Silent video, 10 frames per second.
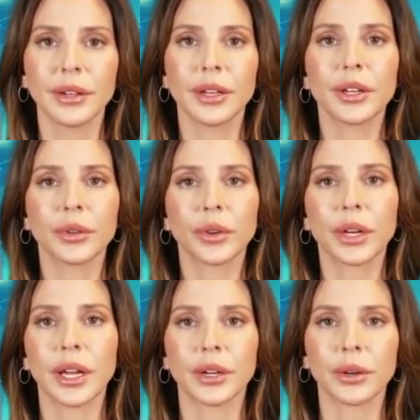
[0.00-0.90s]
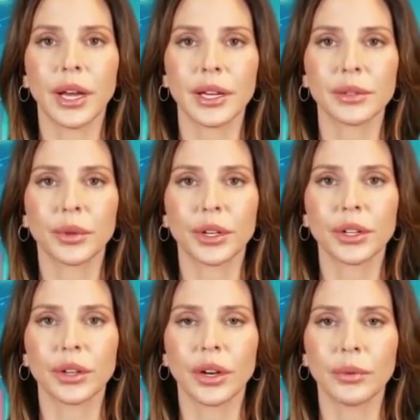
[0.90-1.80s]
If you forget your password,
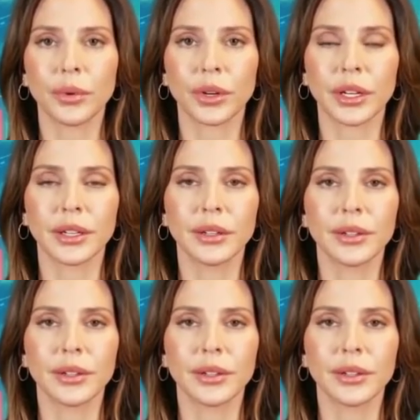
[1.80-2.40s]
do not worry.